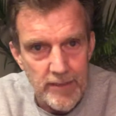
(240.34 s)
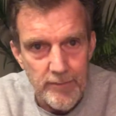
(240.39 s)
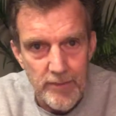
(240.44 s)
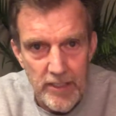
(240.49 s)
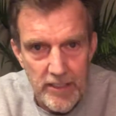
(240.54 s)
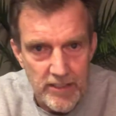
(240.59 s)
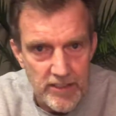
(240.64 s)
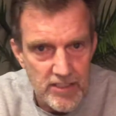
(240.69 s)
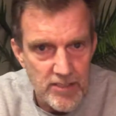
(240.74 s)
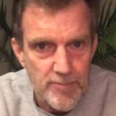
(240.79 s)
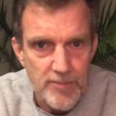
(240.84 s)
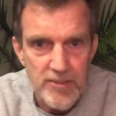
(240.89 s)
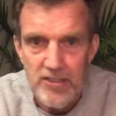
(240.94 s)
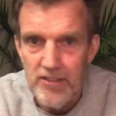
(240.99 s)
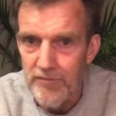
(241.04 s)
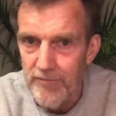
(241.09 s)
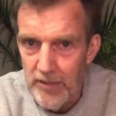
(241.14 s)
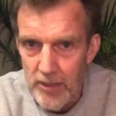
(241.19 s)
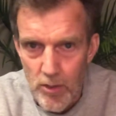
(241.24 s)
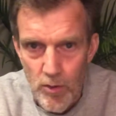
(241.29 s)
I'm getting
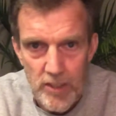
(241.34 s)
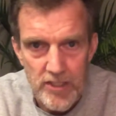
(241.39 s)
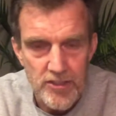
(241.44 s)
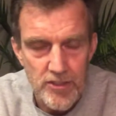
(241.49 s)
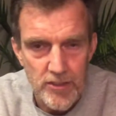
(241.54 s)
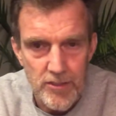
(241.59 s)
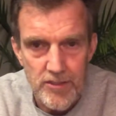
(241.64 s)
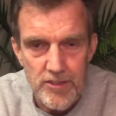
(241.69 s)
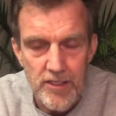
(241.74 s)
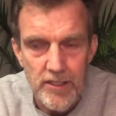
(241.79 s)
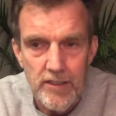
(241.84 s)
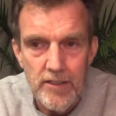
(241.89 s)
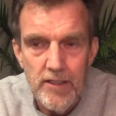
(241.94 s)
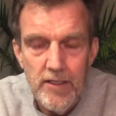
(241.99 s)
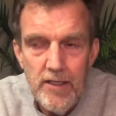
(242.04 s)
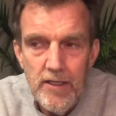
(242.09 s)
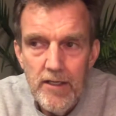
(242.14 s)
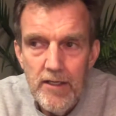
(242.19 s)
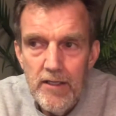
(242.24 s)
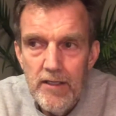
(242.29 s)
specific questions in,
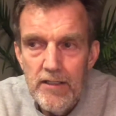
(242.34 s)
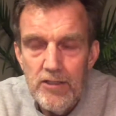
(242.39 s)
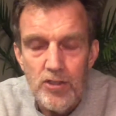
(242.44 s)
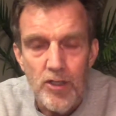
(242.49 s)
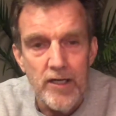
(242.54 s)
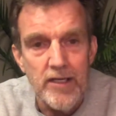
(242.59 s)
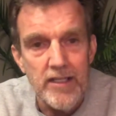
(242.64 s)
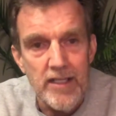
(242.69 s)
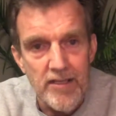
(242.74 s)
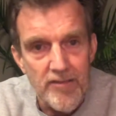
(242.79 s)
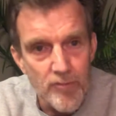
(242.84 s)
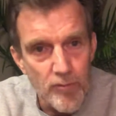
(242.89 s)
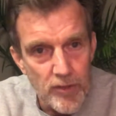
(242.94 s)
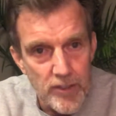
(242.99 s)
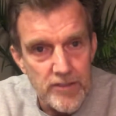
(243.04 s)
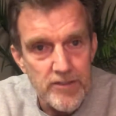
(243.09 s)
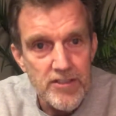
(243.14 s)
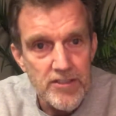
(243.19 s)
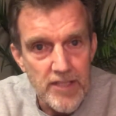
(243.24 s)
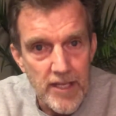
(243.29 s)
trying to get everyone
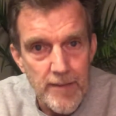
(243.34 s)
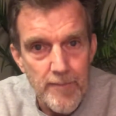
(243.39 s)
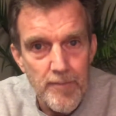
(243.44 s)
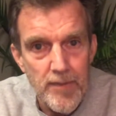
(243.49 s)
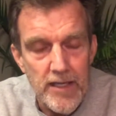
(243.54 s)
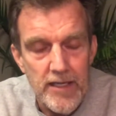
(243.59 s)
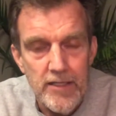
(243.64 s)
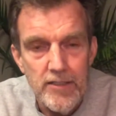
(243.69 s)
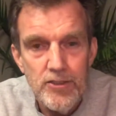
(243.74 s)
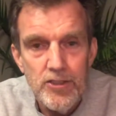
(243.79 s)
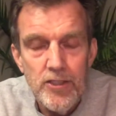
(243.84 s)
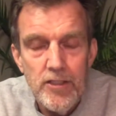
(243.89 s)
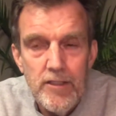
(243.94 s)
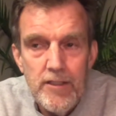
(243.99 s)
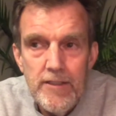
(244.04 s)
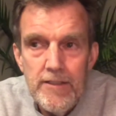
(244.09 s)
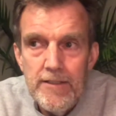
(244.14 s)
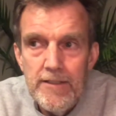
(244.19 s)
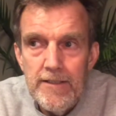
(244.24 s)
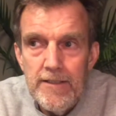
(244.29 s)
on the same page.
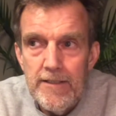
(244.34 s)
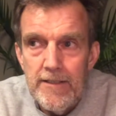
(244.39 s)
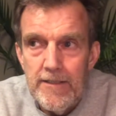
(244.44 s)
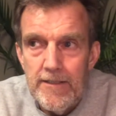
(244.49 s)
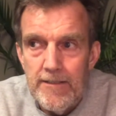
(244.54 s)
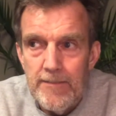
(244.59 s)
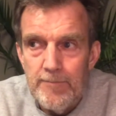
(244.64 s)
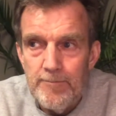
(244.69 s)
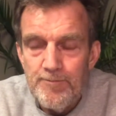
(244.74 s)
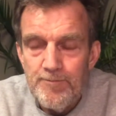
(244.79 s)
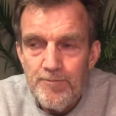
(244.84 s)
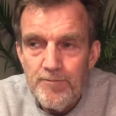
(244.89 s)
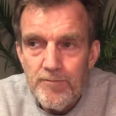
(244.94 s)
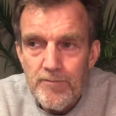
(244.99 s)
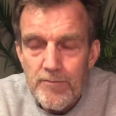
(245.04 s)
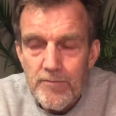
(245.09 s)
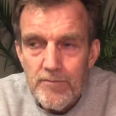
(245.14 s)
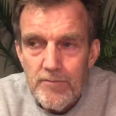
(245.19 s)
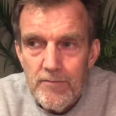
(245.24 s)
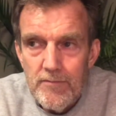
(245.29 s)

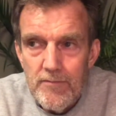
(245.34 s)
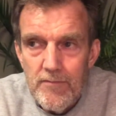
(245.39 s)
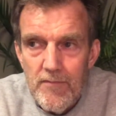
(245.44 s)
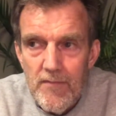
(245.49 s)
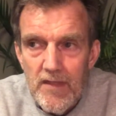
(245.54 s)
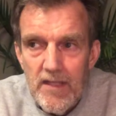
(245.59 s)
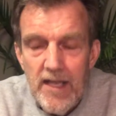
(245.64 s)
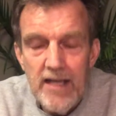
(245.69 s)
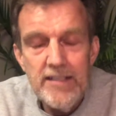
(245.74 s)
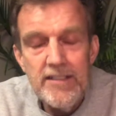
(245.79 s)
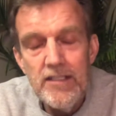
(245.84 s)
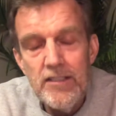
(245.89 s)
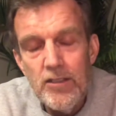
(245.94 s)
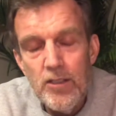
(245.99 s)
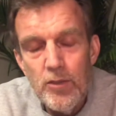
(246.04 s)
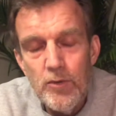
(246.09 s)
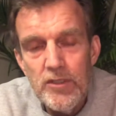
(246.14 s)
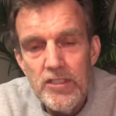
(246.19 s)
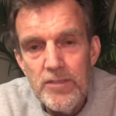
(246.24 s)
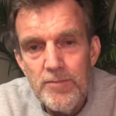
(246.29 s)
I didn't
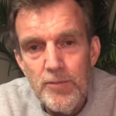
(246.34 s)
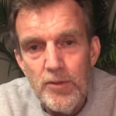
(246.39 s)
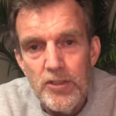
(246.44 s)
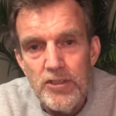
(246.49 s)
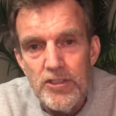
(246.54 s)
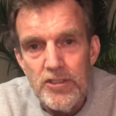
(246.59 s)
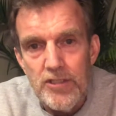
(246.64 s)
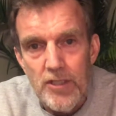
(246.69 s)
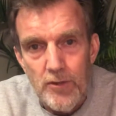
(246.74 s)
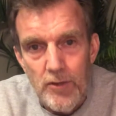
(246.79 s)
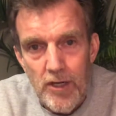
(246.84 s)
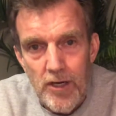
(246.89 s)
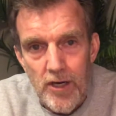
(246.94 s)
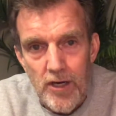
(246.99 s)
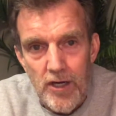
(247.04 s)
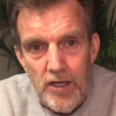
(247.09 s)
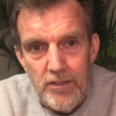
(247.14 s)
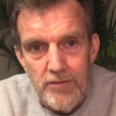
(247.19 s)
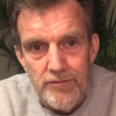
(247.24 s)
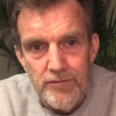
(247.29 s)
always push so
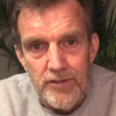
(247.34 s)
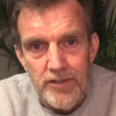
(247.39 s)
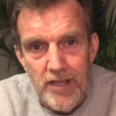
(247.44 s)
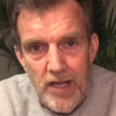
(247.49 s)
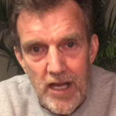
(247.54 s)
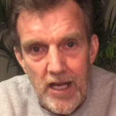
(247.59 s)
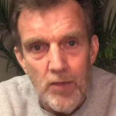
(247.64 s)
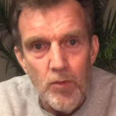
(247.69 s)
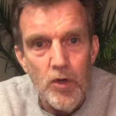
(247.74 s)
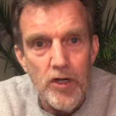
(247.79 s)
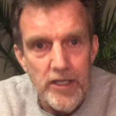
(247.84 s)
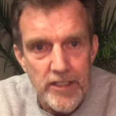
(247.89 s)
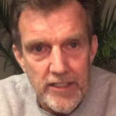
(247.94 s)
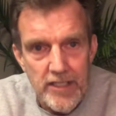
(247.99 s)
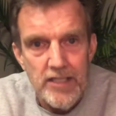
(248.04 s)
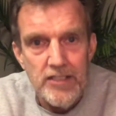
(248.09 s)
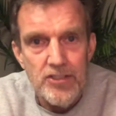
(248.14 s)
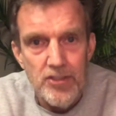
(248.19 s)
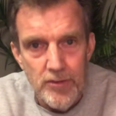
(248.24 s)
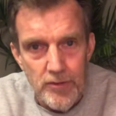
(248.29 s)
hard for the I want a
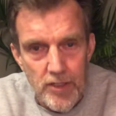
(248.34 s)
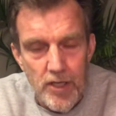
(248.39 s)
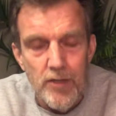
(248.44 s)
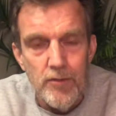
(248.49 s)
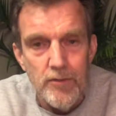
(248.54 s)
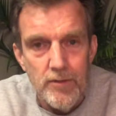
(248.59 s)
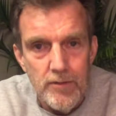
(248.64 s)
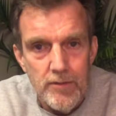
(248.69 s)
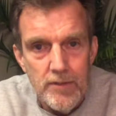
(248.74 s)
yes or no,